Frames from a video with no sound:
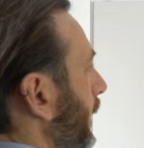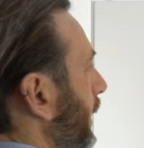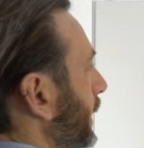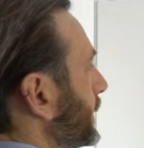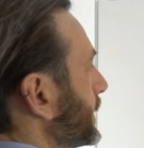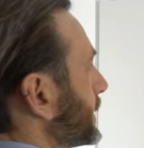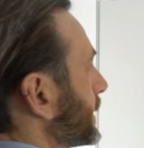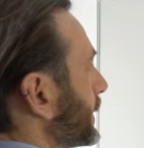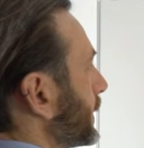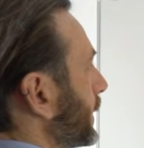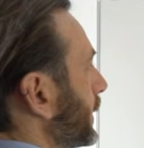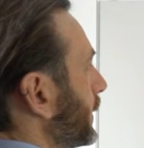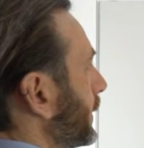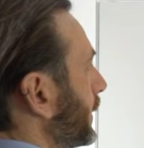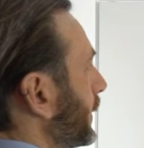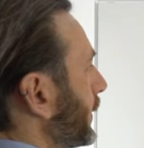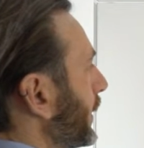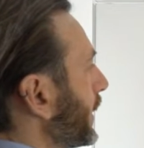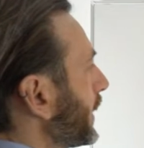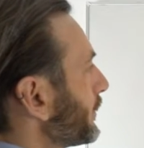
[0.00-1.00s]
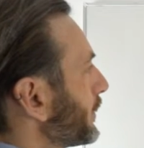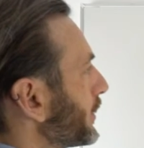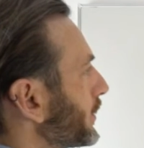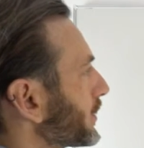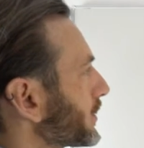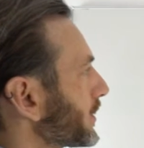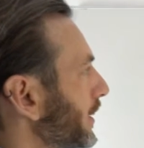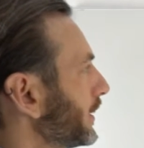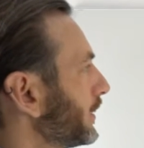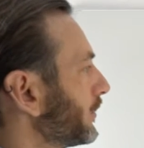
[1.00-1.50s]
And the thing about
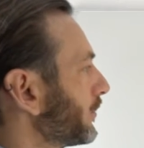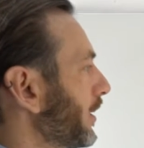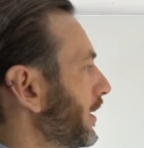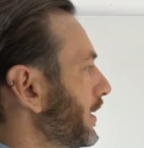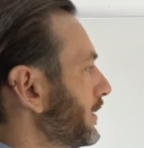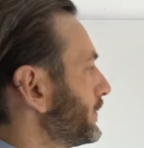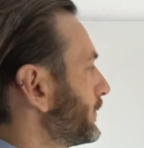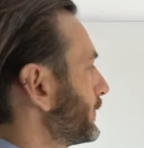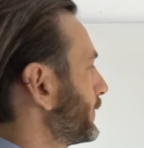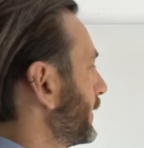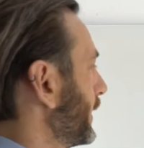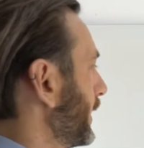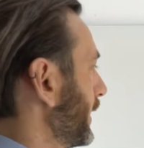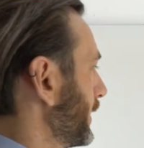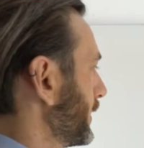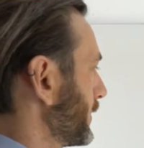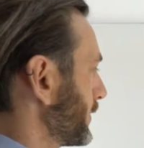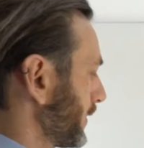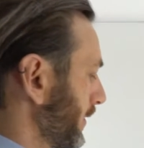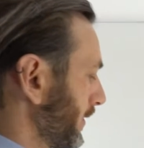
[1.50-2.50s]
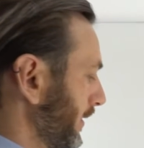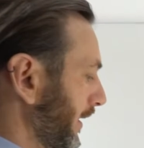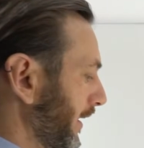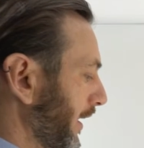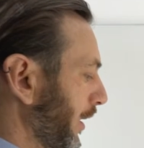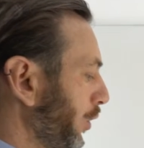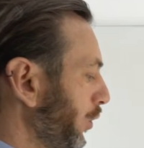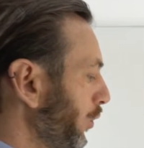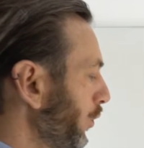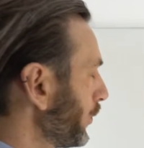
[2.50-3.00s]
the sine graph is
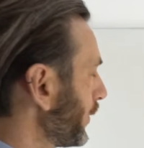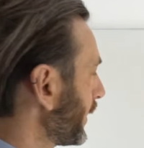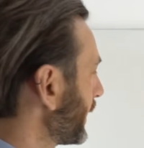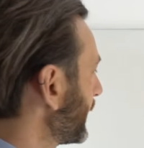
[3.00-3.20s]
that all